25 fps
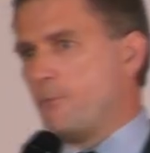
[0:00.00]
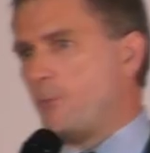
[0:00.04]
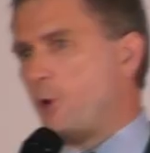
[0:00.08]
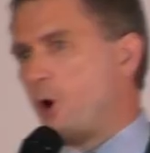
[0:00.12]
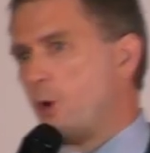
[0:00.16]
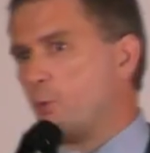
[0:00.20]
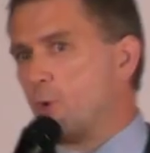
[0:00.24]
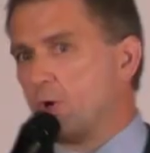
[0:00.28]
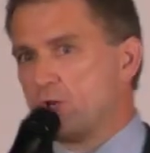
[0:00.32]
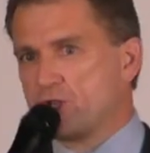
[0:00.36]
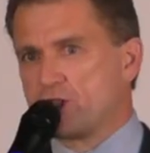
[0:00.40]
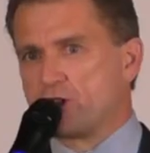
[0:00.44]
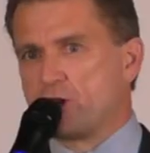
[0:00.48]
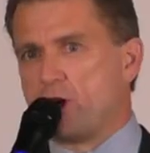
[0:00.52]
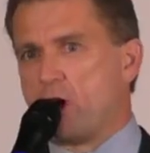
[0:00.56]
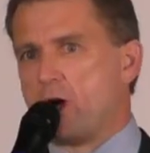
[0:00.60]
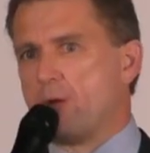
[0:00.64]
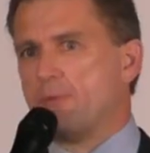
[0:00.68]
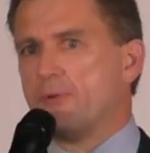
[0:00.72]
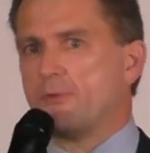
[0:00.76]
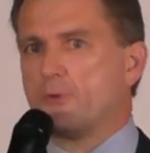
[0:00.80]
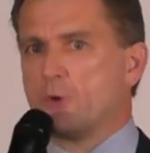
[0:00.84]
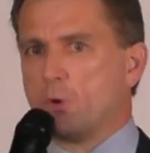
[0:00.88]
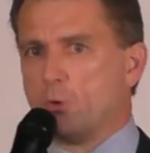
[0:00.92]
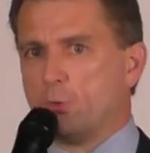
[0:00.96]
By which
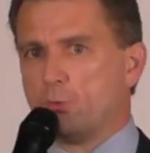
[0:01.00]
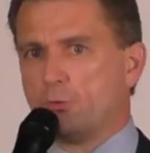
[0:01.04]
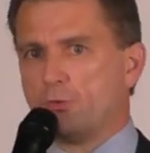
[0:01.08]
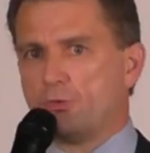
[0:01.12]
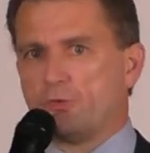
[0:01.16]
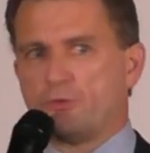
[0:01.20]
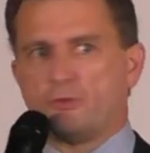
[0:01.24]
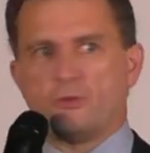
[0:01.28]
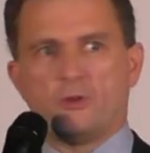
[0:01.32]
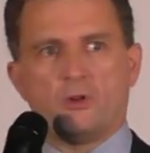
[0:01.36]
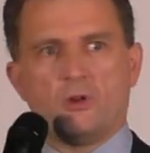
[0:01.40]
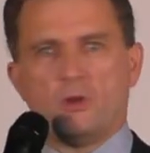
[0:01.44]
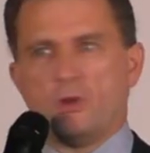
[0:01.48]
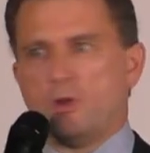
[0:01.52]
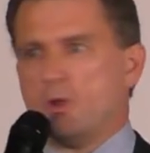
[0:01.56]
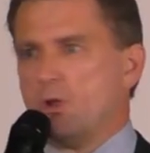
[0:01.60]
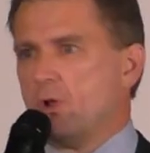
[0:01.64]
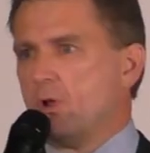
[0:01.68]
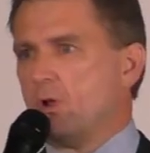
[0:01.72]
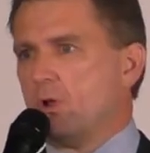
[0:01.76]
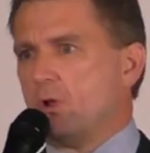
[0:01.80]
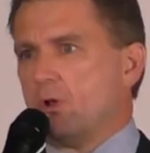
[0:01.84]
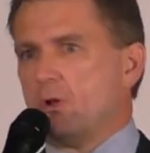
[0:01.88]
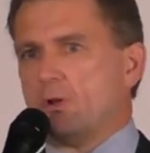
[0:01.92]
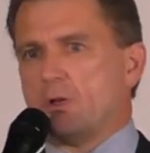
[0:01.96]
time, of course,
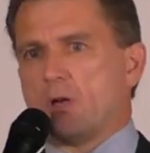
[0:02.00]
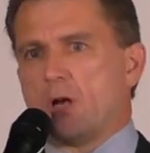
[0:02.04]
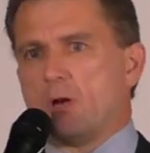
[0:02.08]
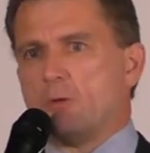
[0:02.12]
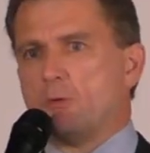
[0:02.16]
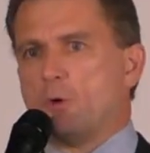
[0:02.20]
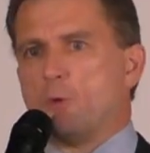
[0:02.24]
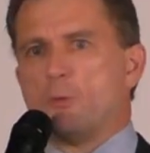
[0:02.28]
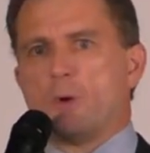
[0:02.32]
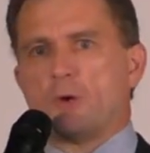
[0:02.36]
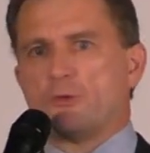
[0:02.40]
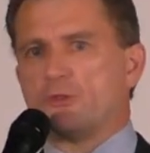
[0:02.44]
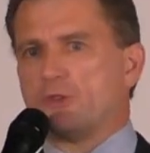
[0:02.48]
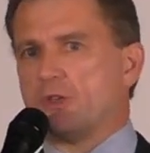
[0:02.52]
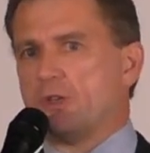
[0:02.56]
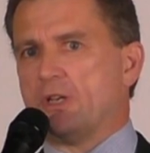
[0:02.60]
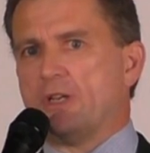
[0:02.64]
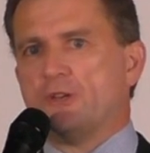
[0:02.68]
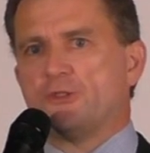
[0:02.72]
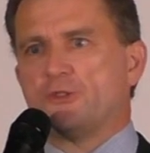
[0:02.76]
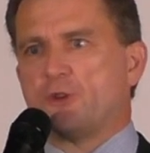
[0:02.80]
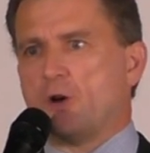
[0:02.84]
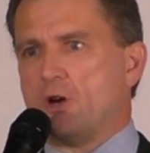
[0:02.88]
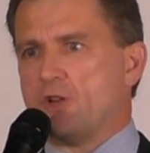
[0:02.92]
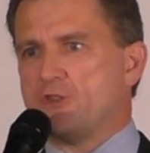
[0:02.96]
you know, almost an
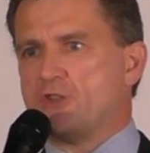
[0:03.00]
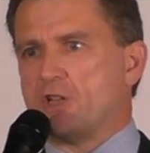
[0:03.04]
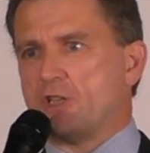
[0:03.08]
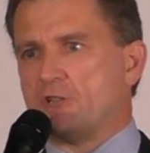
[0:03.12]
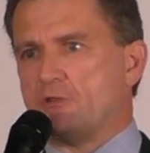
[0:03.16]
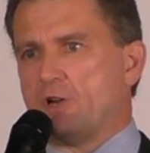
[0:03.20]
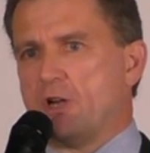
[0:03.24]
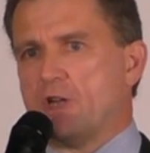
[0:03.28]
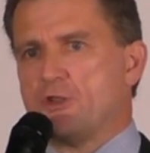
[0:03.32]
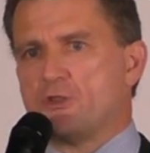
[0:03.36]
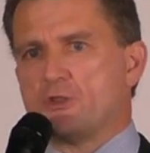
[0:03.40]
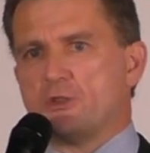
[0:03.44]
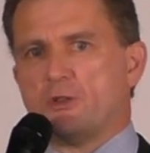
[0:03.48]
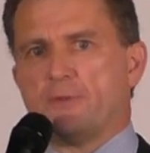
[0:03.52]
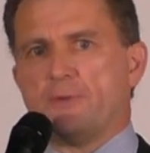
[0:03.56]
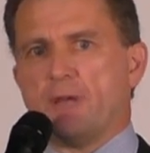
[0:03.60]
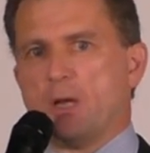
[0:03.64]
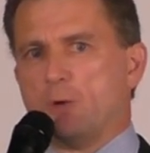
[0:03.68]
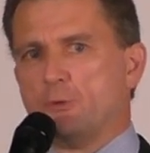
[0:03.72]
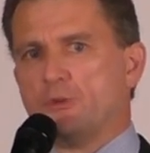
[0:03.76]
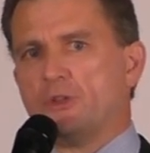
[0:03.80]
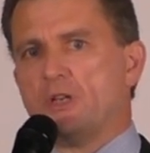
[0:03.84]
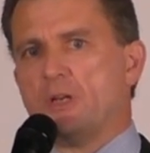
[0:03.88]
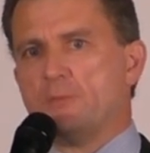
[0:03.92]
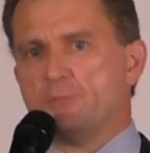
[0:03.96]
entire generation of
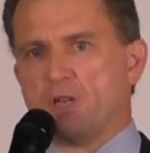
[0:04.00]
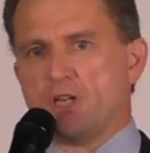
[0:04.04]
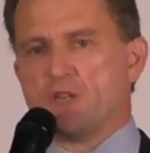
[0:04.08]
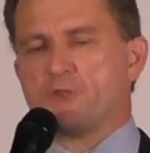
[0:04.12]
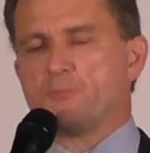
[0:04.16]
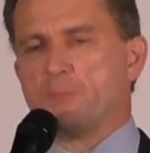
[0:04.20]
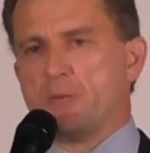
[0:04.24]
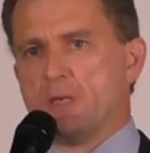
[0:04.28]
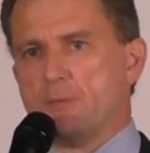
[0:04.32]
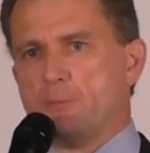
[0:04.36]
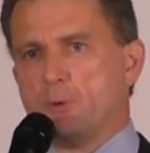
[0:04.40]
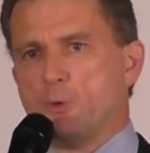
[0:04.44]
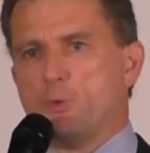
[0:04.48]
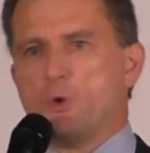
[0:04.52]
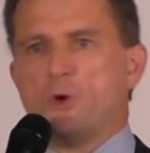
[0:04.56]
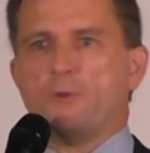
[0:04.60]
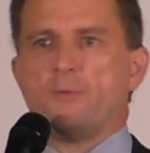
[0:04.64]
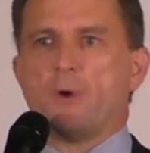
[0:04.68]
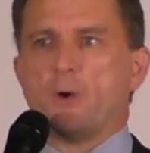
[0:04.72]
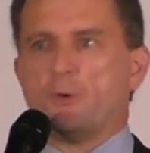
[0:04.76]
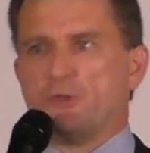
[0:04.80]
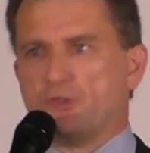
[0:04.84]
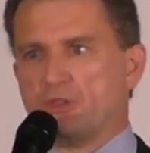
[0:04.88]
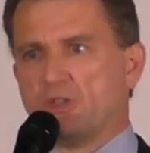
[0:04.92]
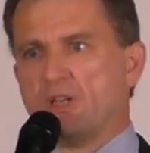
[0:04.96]
elderly British people who
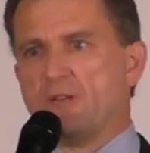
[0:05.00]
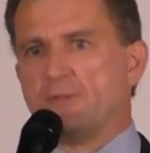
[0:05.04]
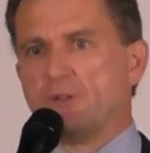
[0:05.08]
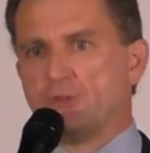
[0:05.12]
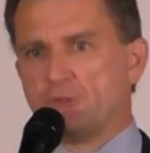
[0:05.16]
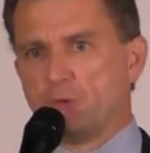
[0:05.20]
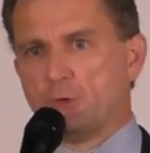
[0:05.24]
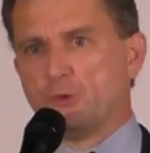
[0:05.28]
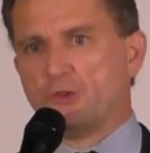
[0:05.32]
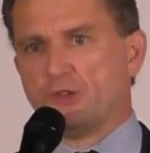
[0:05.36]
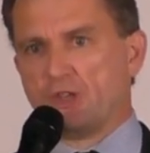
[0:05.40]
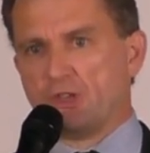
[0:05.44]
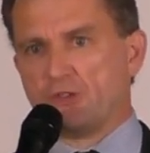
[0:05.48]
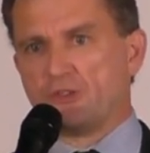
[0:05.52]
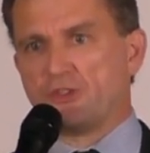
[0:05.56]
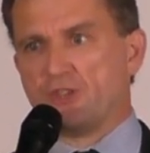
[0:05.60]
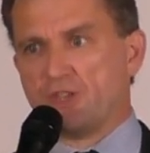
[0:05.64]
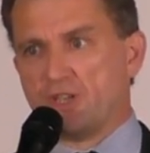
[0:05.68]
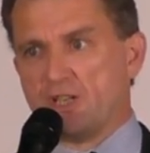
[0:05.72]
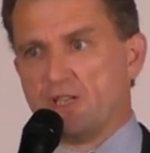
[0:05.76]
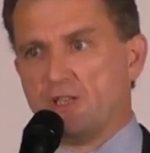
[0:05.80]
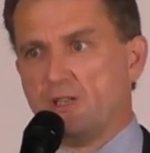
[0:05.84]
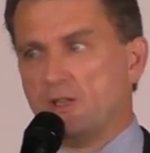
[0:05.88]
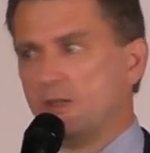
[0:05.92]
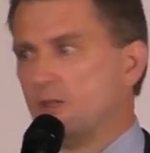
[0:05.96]
voted to leave in
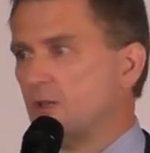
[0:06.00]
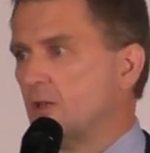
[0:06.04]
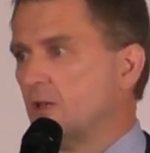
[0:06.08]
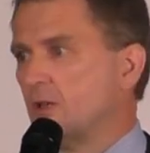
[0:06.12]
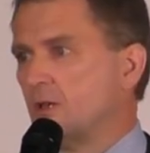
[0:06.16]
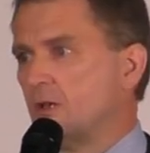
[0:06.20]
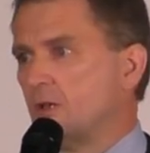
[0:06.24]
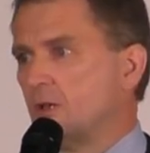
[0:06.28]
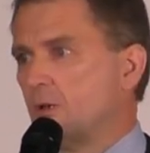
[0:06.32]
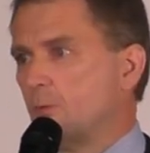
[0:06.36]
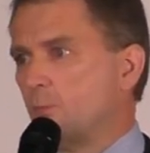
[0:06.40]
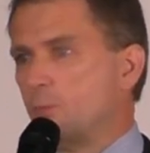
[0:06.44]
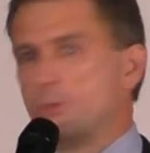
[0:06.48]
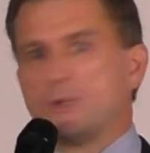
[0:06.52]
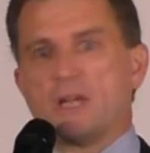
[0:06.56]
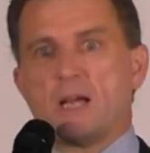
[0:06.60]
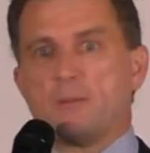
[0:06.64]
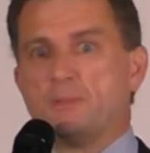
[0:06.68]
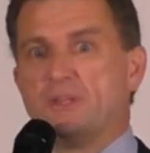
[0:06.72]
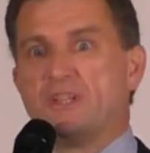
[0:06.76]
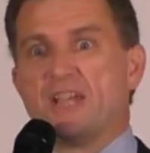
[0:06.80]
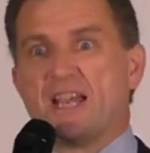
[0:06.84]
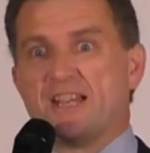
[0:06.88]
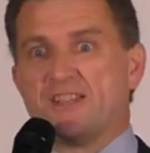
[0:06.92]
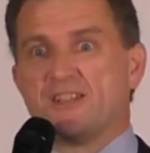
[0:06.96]
2016 will now
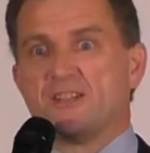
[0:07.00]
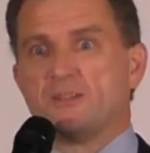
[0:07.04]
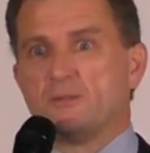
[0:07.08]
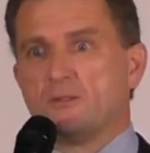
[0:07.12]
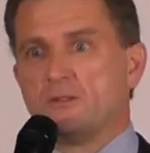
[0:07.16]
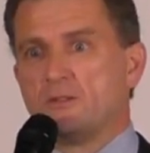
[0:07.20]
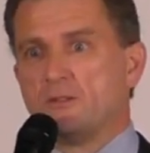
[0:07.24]
be dead,